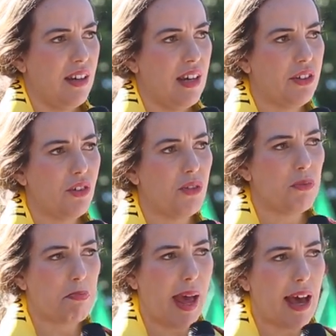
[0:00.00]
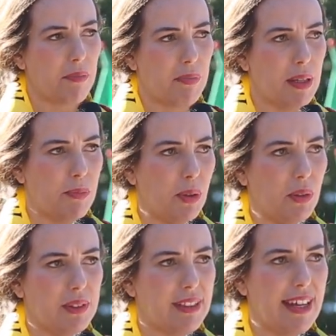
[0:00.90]
And those bad
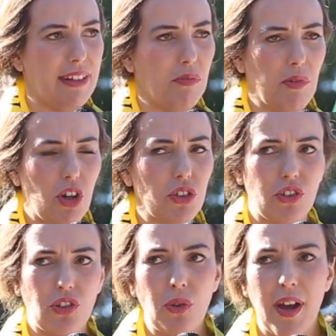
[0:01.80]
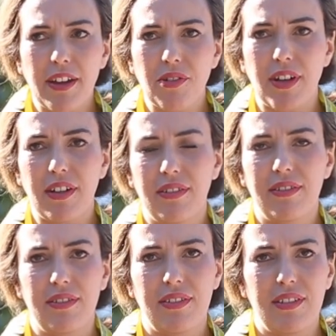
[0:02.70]
people then got so angry
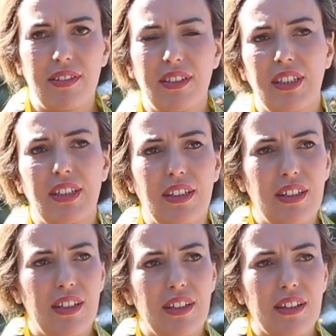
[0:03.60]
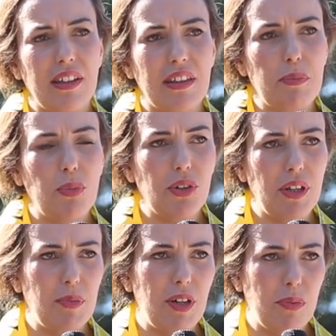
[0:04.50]
that they put
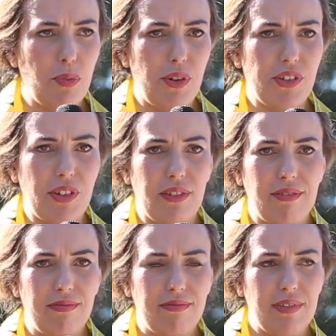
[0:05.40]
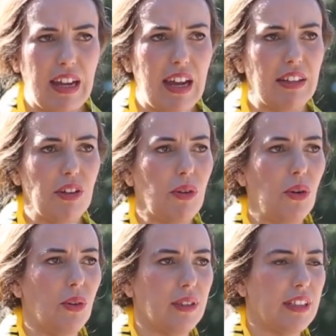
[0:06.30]
him in a prison, and they're
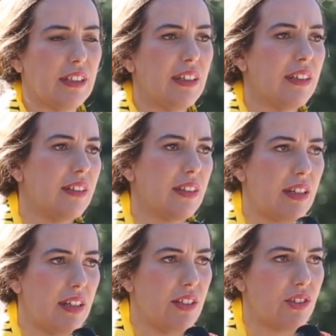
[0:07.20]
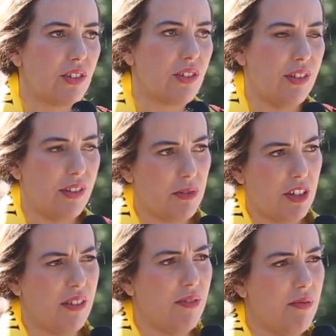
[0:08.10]
holding the keys to
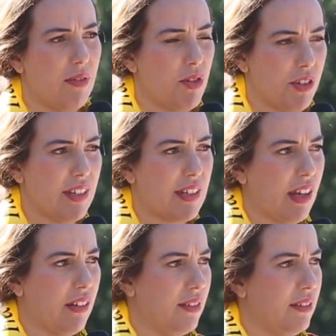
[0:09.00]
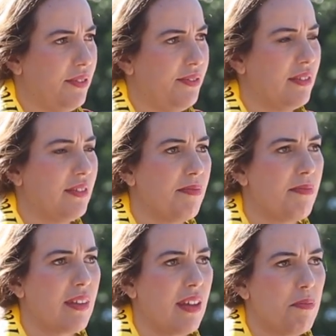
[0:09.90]
his prison cell.
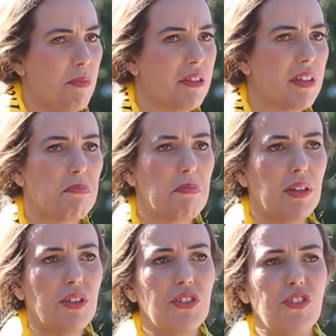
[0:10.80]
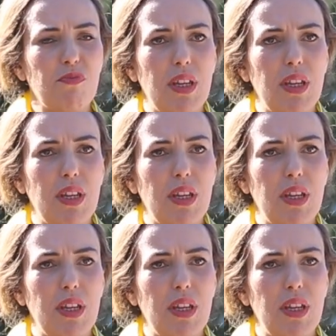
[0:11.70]
But that millions of